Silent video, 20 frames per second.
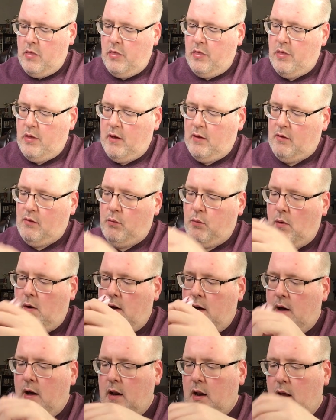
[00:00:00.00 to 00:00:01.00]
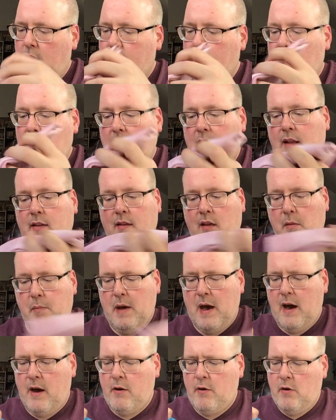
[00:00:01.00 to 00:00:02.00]
This one is an Etsy
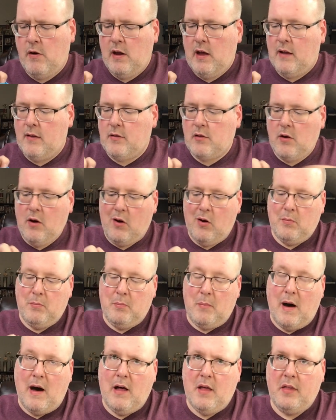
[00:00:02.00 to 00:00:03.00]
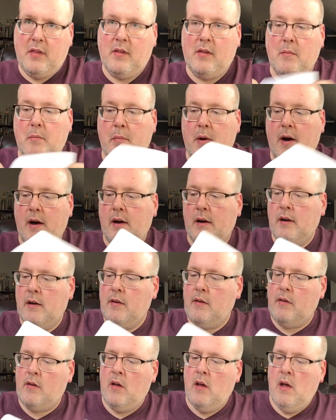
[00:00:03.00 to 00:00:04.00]
pattern. It's called Moths and Bugs.